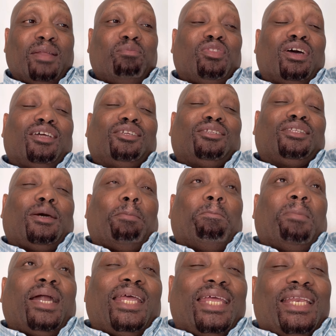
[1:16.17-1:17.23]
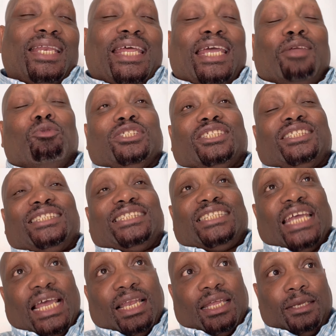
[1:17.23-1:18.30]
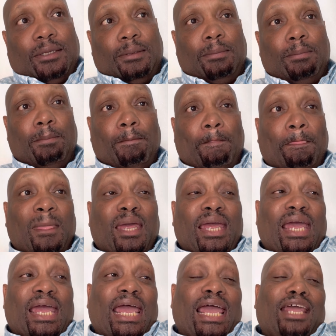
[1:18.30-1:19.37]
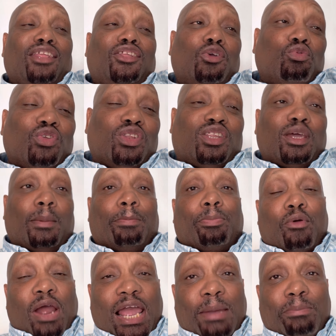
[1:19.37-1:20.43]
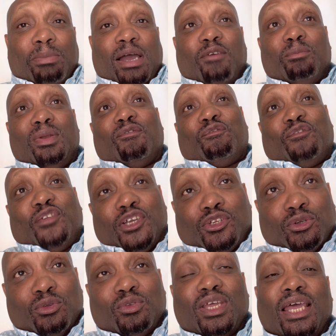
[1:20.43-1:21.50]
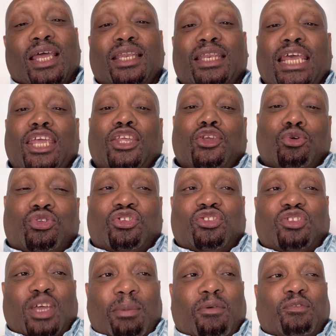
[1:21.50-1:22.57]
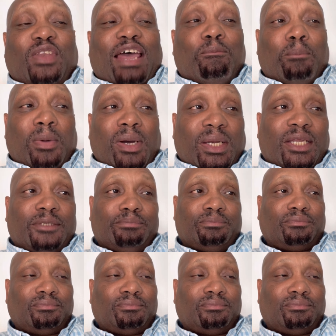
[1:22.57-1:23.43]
The money they were stealing and using to bribe government officials, they used some of that money